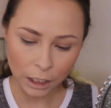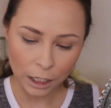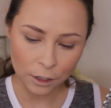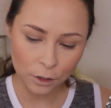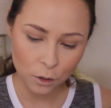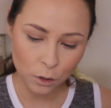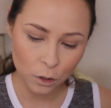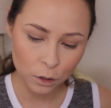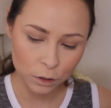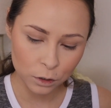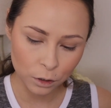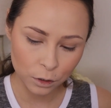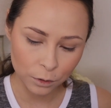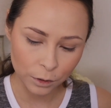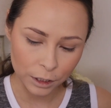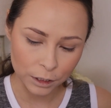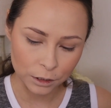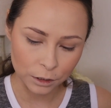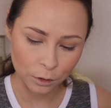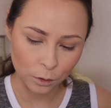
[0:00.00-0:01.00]
I don't go so
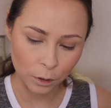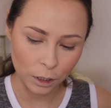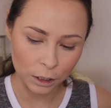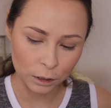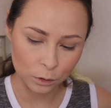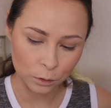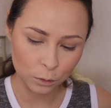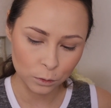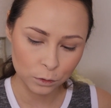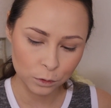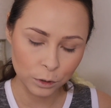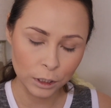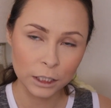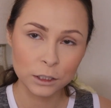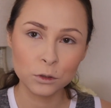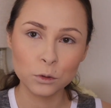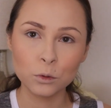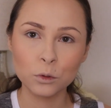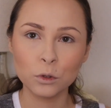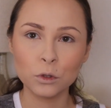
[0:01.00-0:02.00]
crazy though. I do
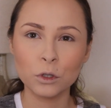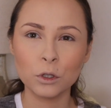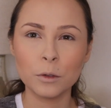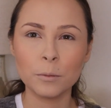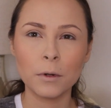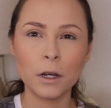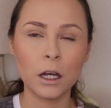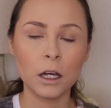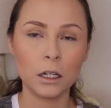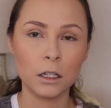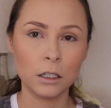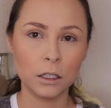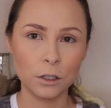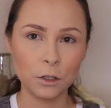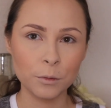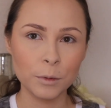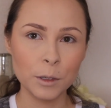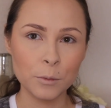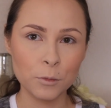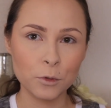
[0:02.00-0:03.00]
try to do them a
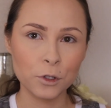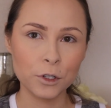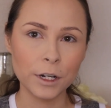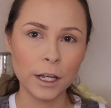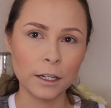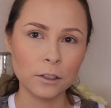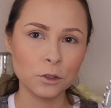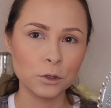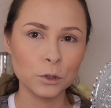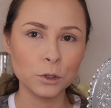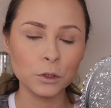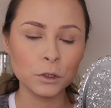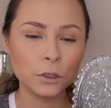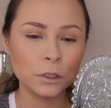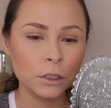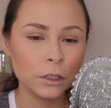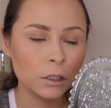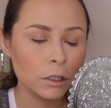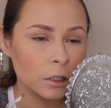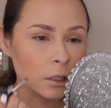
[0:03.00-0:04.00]
little bit more
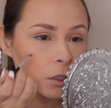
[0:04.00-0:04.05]
natural